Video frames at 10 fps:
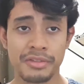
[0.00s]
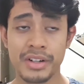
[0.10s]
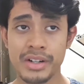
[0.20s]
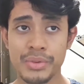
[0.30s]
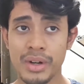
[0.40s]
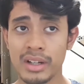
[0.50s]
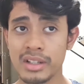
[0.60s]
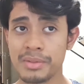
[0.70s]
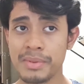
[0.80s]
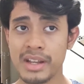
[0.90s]
The first
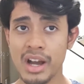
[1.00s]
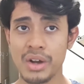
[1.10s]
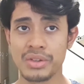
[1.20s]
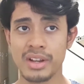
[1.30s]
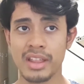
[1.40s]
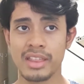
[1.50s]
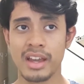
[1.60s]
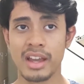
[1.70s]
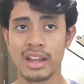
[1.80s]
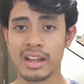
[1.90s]
one is because I
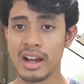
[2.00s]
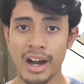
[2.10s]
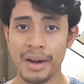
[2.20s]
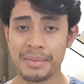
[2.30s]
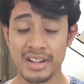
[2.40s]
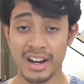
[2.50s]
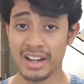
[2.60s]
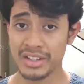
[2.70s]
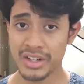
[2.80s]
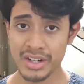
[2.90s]
think I'm in the
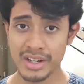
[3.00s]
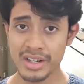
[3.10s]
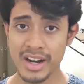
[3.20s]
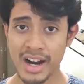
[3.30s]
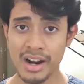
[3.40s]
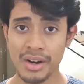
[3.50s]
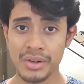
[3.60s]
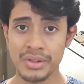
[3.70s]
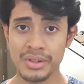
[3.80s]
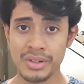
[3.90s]
last year
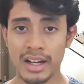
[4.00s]
now,